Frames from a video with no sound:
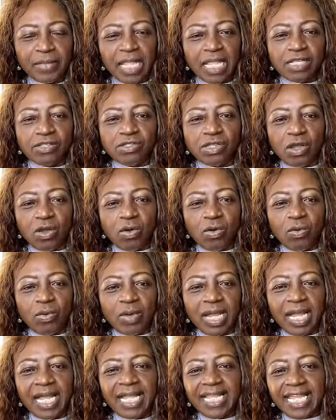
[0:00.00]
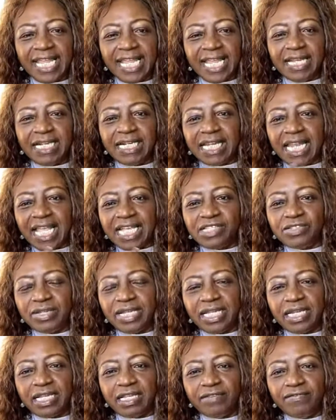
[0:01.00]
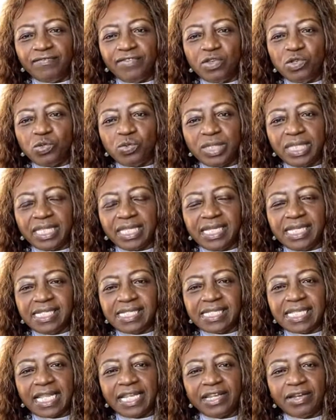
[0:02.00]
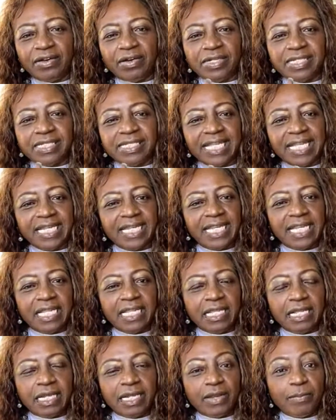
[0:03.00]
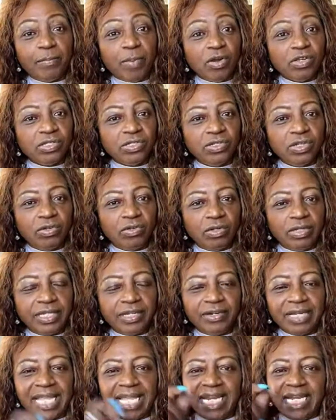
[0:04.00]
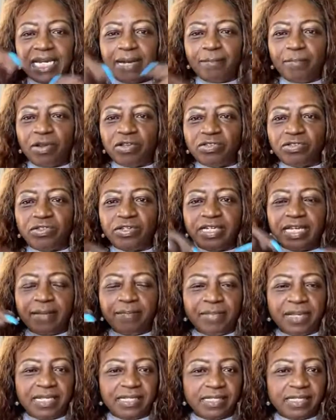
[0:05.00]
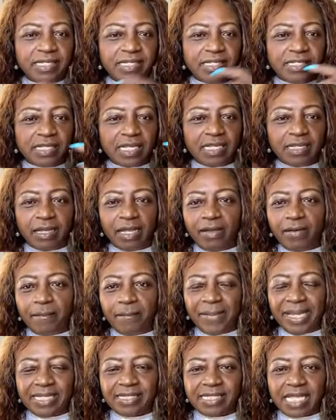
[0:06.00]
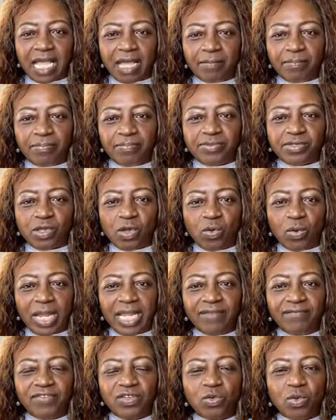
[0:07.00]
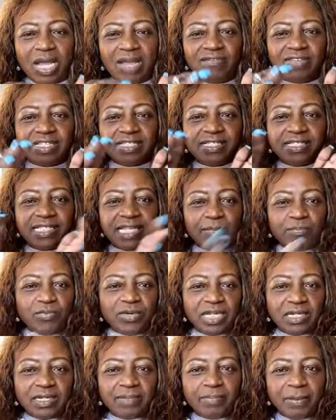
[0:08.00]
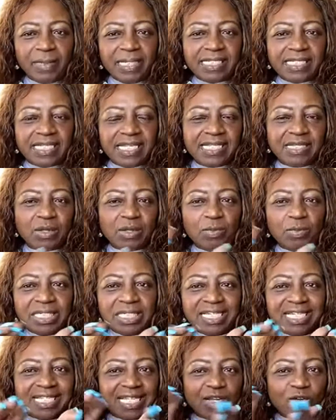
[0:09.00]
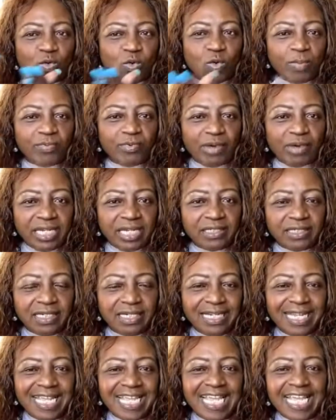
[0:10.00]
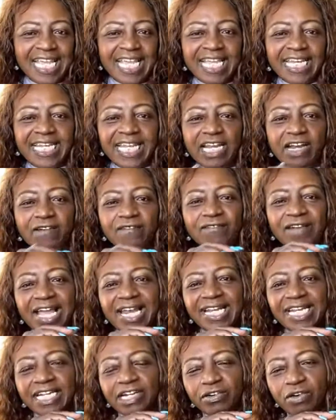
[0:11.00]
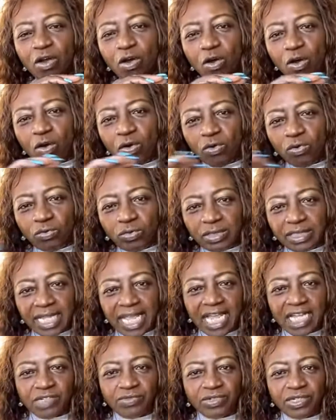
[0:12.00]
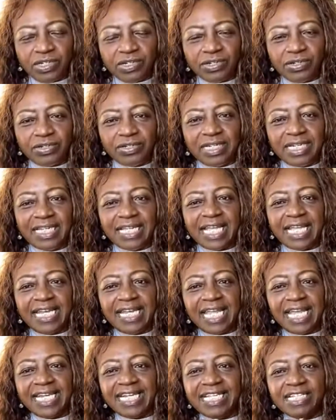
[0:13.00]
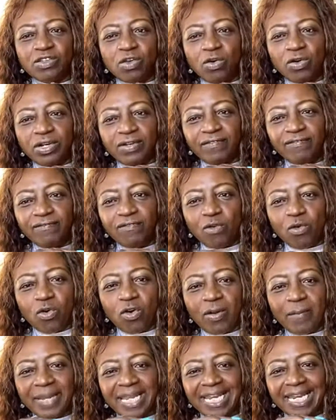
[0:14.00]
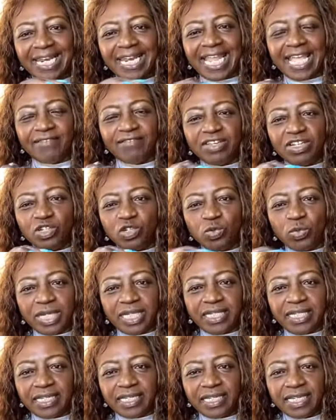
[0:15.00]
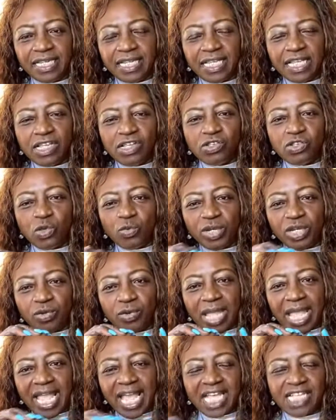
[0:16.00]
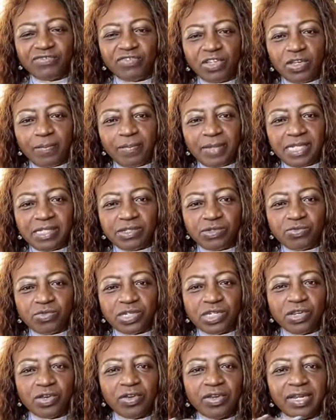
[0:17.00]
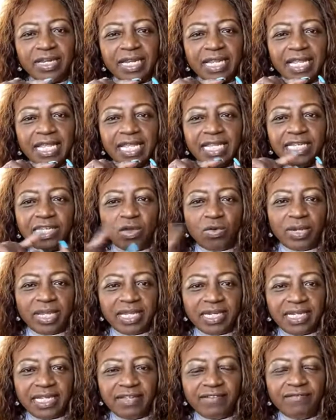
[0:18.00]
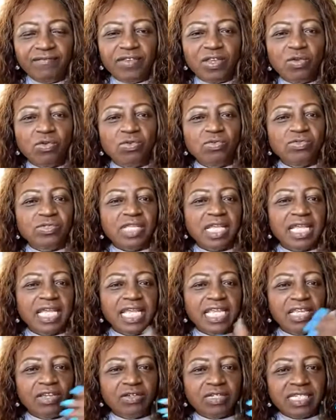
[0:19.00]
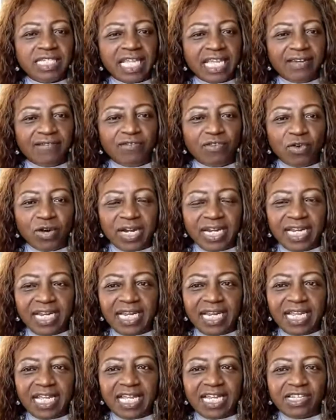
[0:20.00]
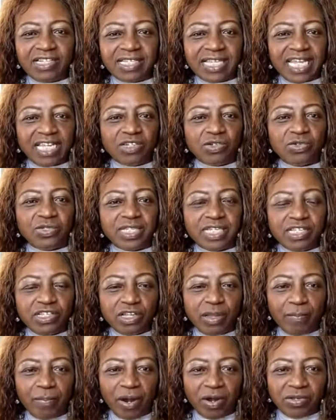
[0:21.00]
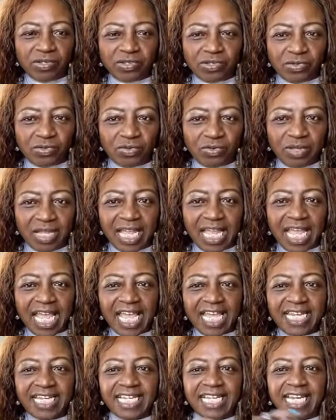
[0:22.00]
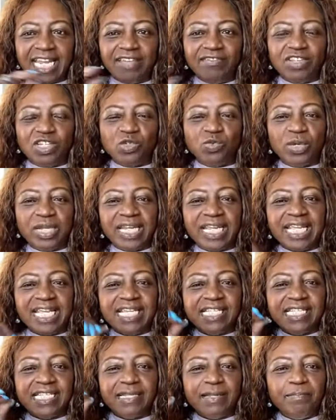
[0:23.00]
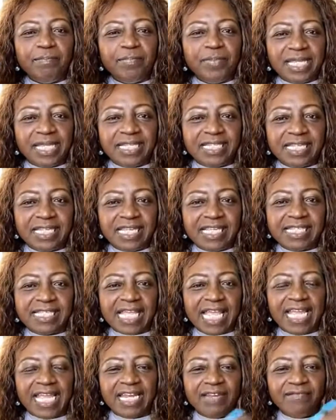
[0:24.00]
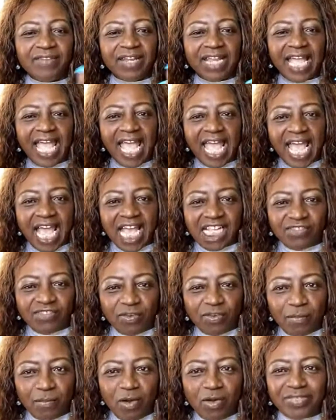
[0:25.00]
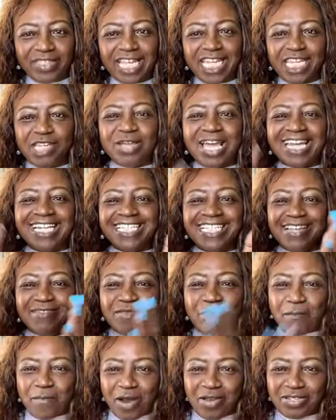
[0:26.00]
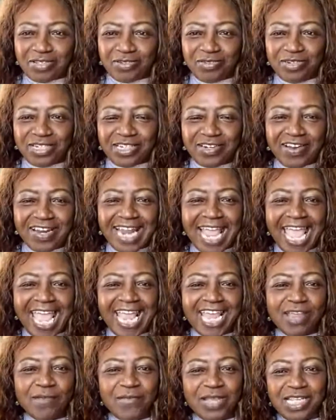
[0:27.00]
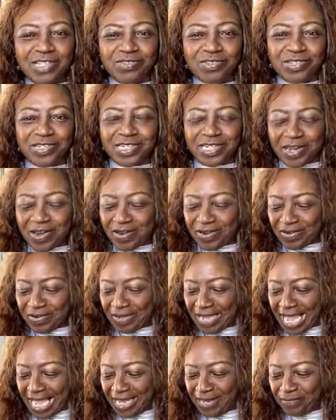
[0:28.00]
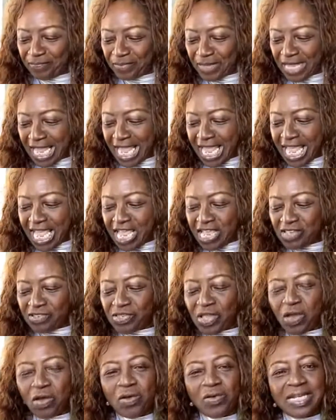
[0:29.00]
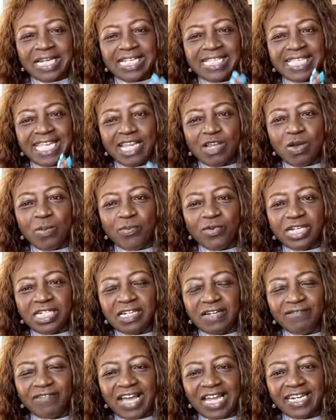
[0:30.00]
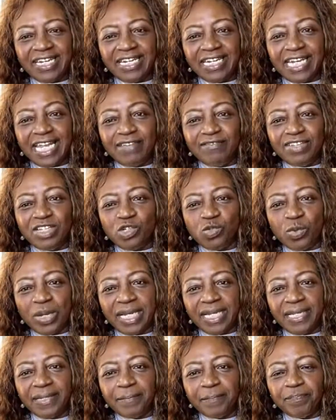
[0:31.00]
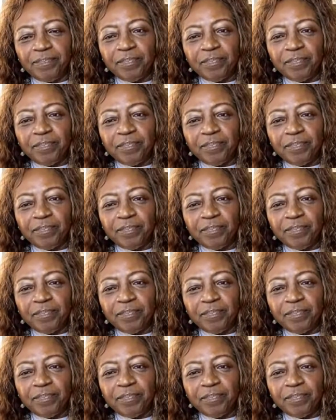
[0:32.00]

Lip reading: So again, clients are getting confused with this. They're sending their personal, they're getting their personal and their business mixed up. So if you have a separate business, which is a corporation, they are filing their own tax return, and that is on a form 1120. So when you ask for your business return, don't get it confused. Your 1040 and Schedule C is your personal, and the 1120 is the business. And if they ask for both, then you got to send your personal return and your business return, okay? So the C corporation filing 1120.